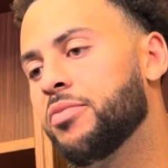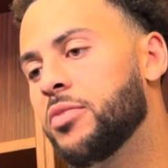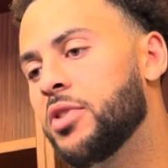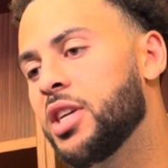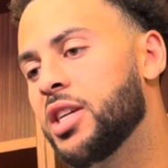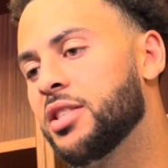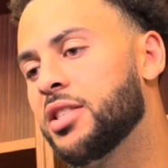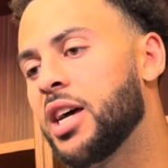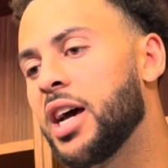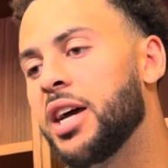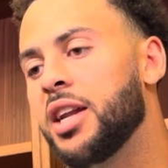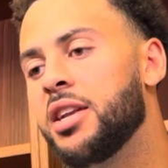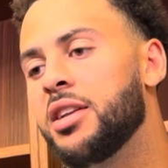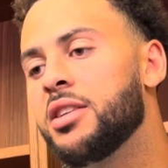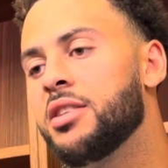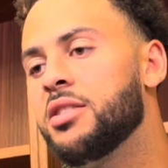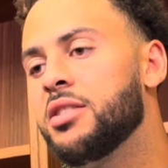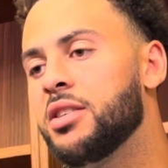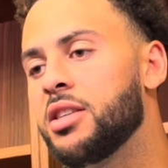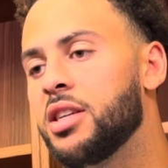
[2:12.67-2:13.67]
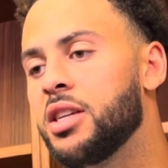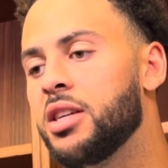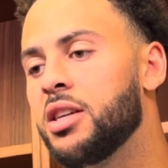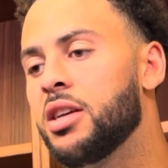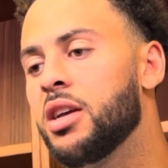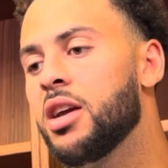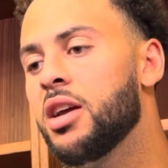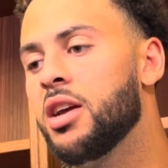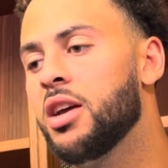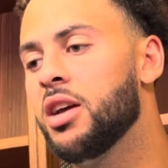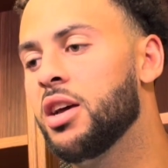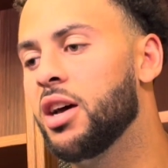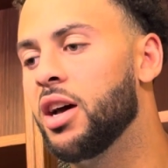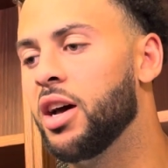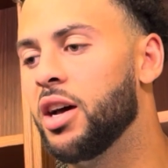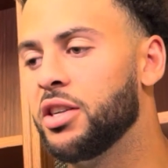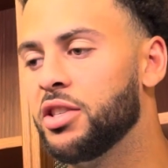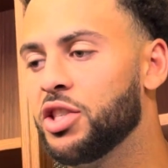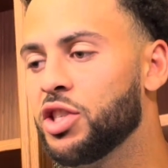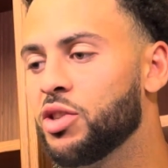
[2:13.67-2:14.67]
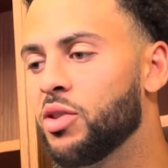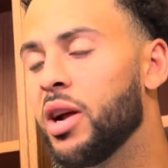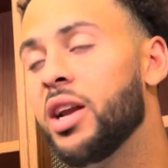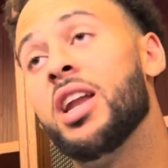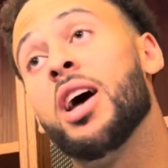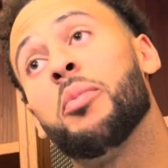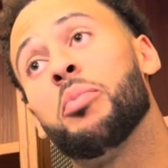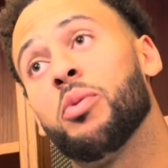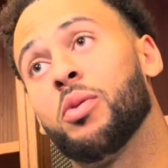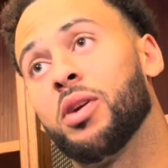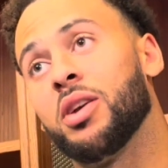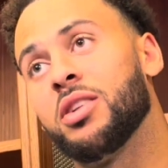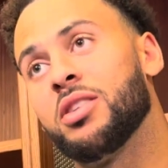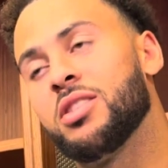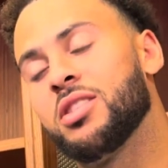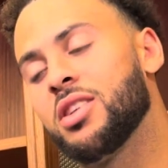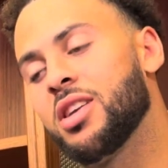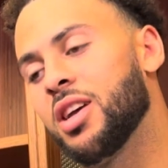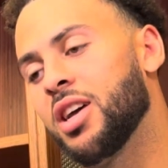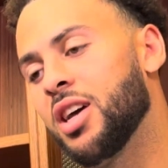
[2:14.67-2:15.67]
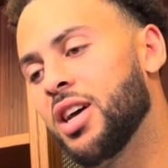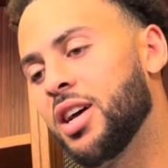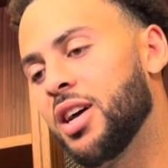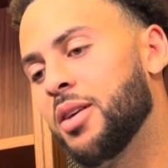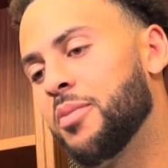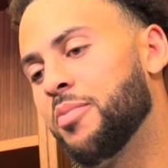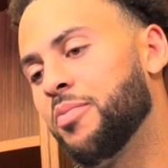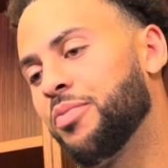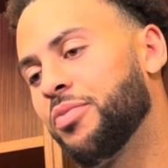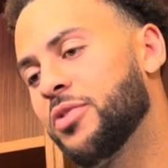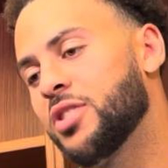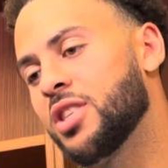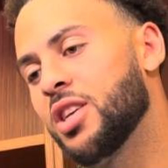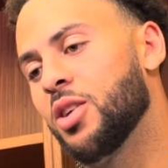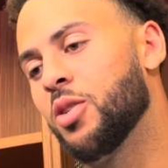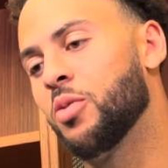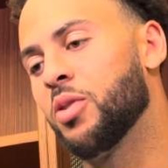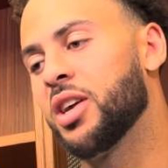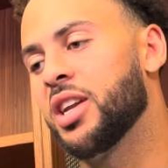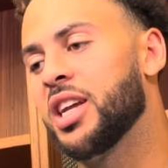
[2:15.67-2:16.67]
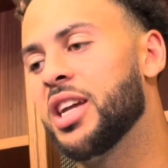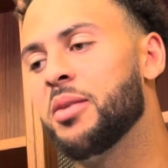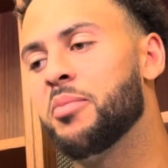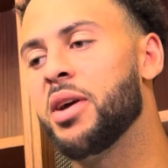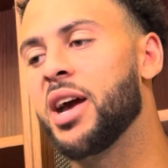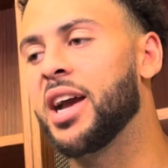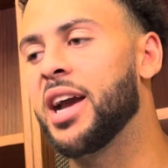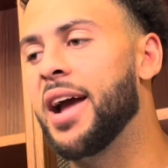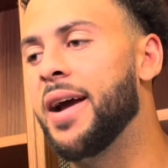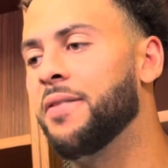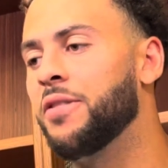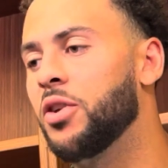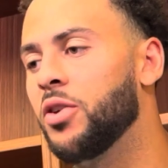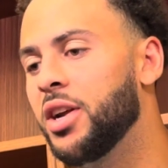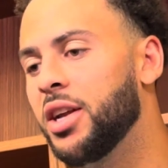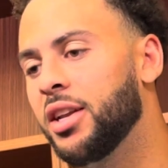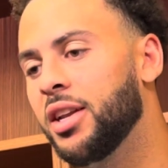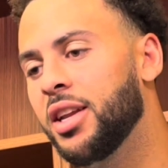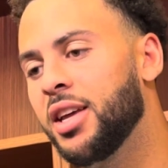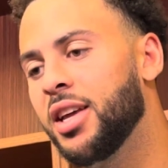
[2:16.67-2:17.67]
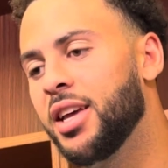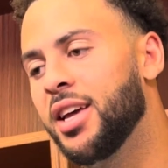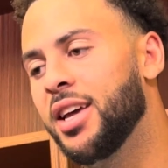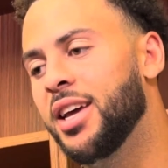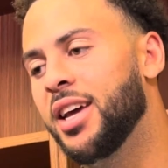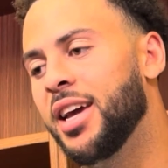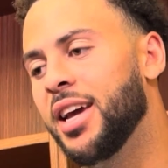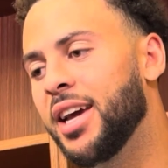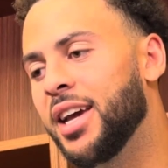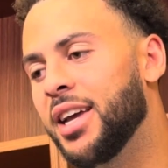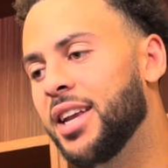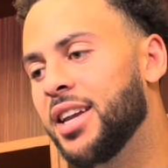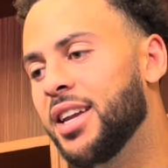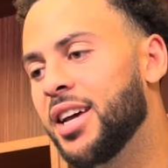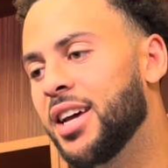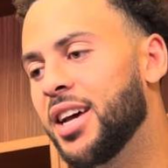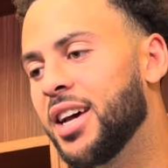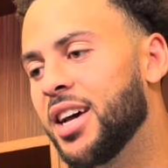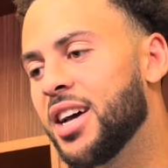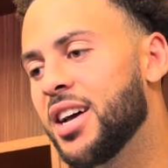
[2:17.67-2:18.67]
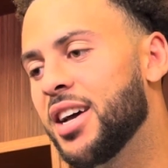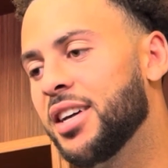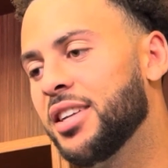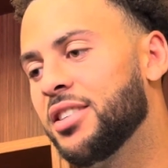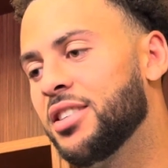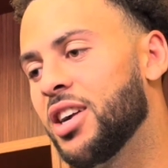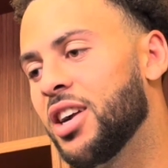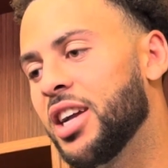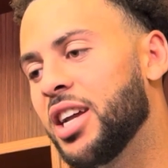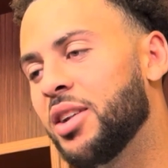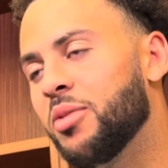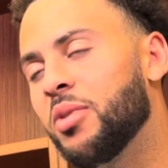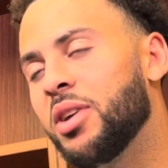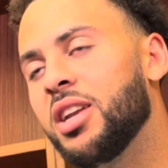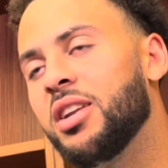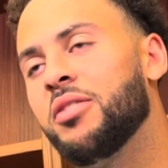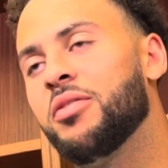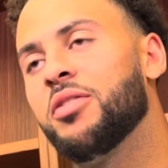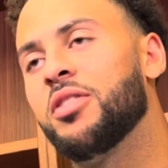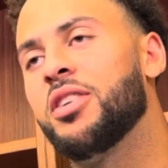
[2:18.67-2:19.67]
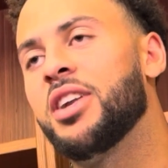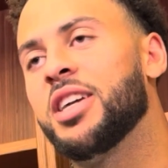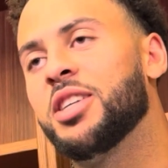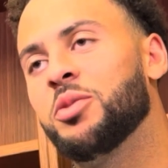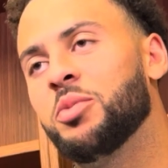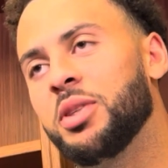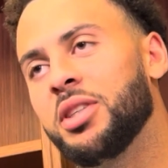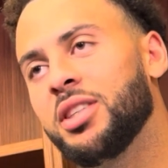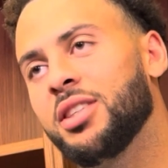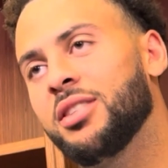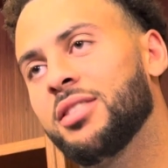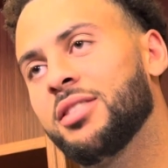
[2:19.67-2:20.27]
excited to see us trend upwards. So we're gonna get back after it and start getting ready for next one.